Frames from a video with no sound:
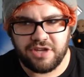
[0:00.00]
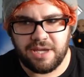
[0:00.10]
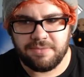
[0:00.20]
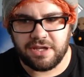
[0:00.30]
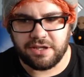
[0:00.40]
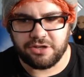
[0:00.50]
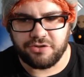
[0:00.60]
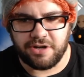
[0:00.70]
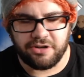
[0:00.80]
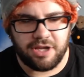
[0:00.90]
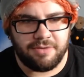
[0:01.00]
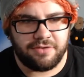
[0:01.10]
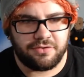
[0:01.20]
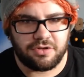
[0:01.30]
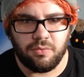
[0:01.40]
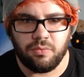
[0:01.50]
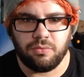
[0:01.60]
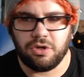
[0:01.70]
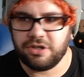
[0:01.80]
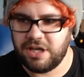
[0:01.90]
game that like a trailer came out for a
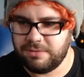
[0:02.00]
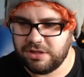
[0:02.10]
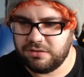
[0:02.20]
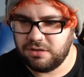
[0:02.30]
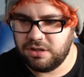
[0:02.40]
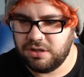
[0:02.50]
long time ago?